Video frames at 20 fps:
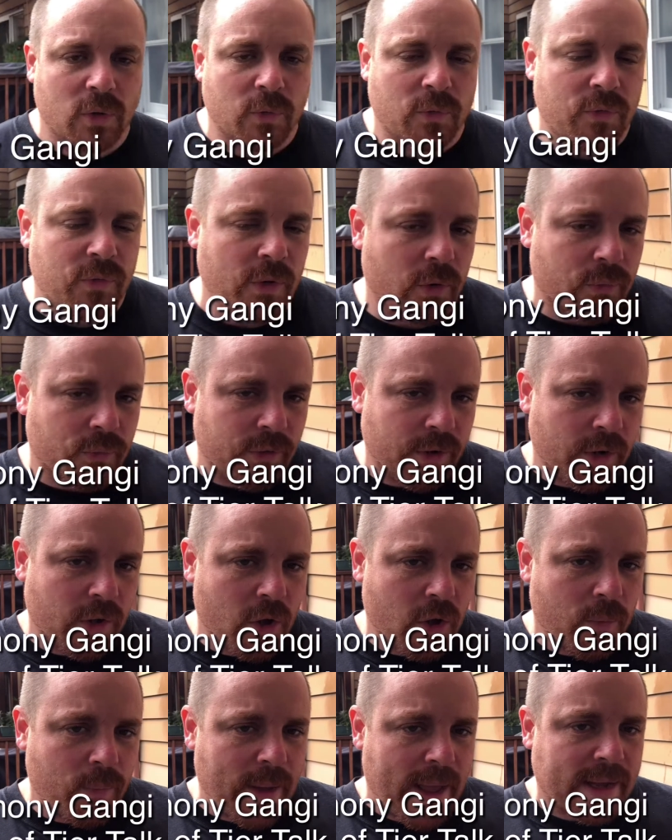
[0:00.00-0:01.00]
So feel free to
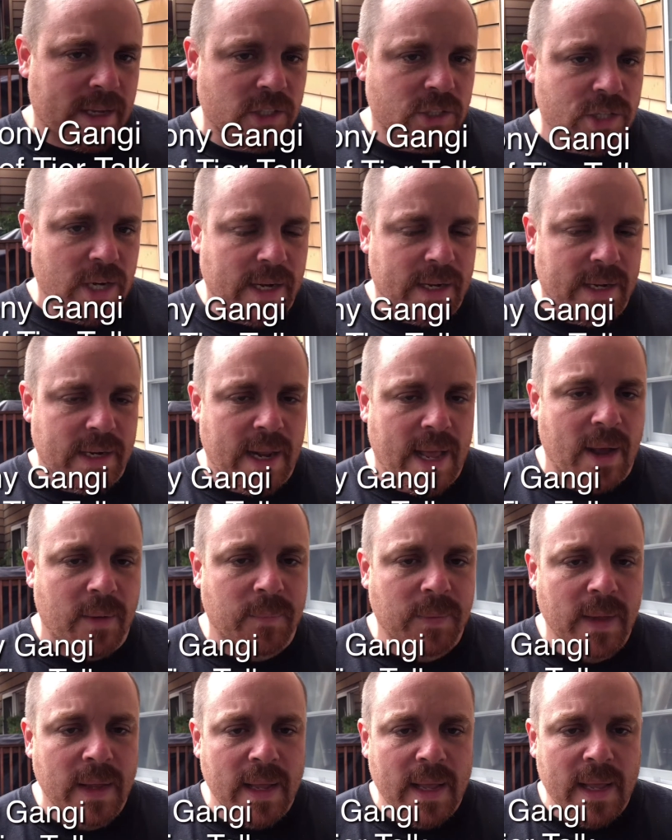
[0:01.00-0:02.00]
go back and check it out.